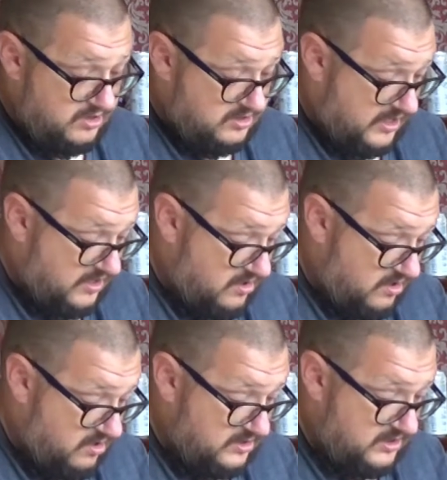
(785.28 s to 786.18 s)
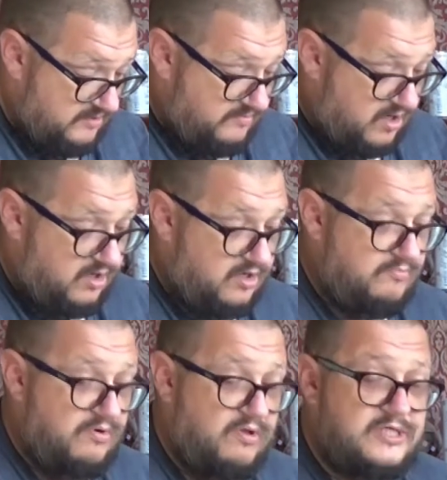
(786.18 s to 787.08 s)
I can't see a model
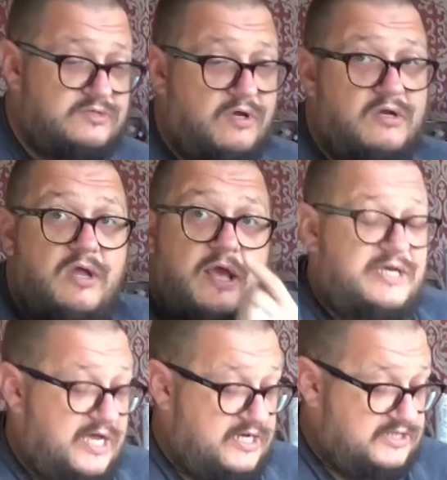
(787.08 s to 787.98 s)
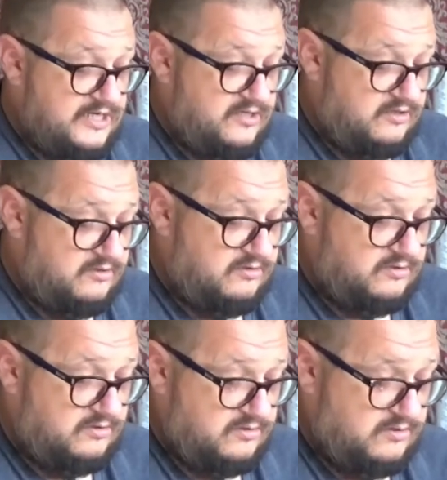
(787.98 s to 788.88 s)
number on this one. Again, it's a little,
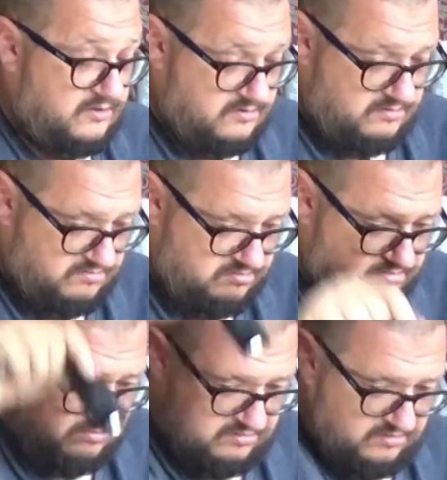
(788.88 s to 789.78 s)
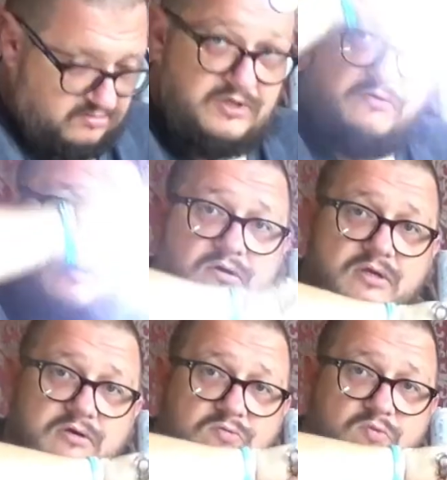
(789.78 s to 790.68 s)
there we are, a
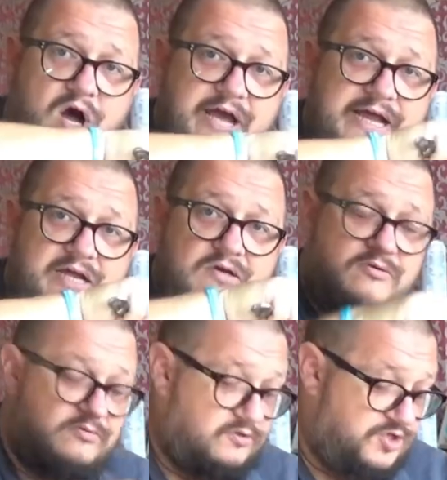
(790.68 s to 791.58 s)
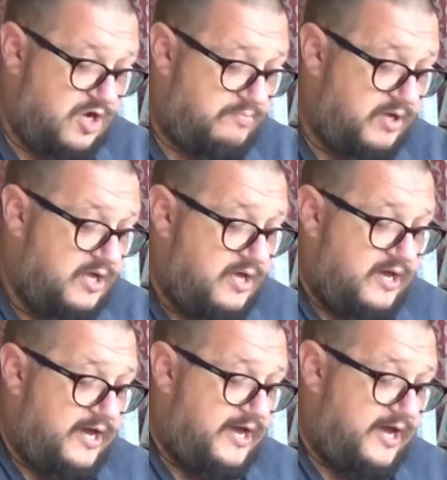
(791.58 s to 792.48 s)
little wide angle job.
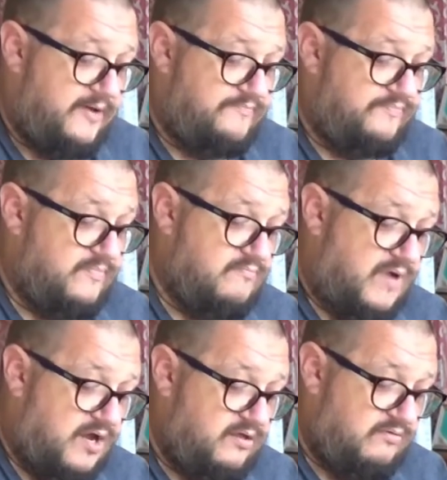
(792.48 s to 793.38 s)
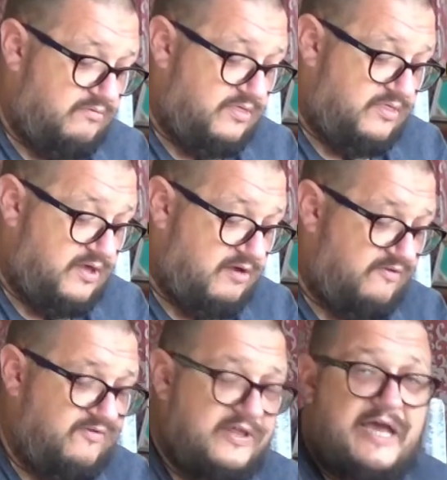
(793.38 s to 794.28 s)
My theory
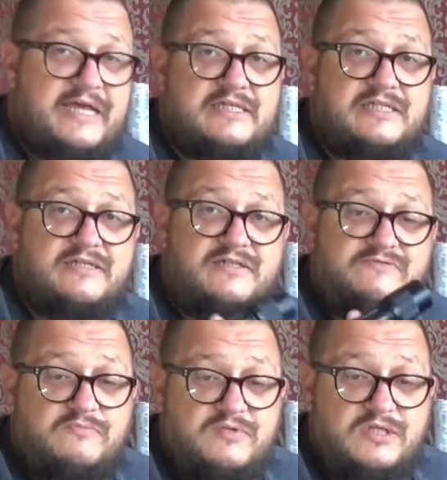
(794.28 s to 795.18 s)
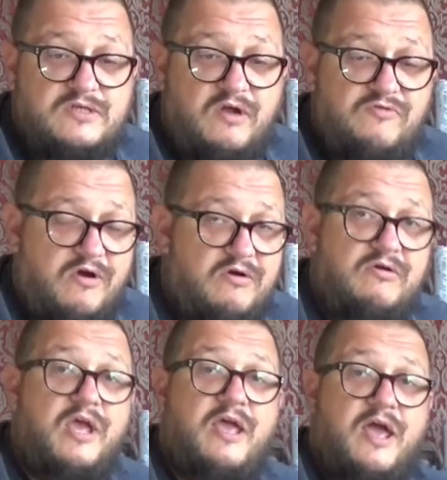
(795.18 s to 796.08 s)
for that is if something's gone wrong,
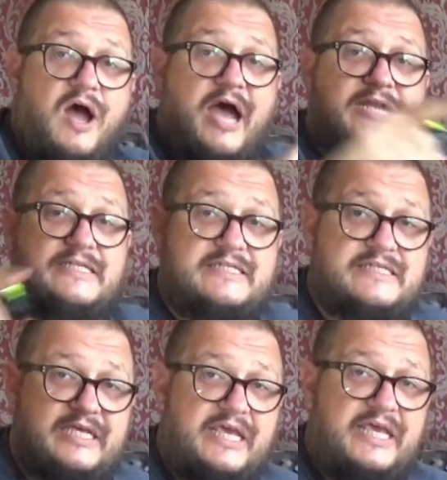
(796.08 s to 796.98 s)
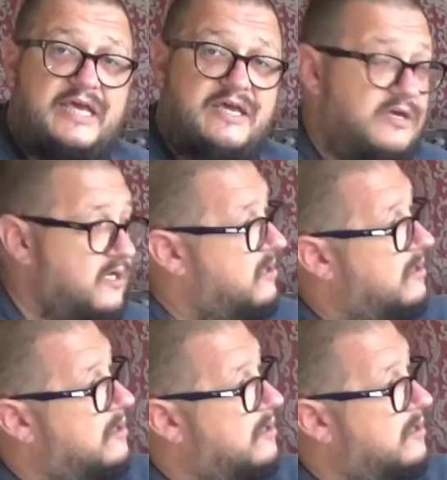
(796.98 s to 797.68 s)
I need to see here, not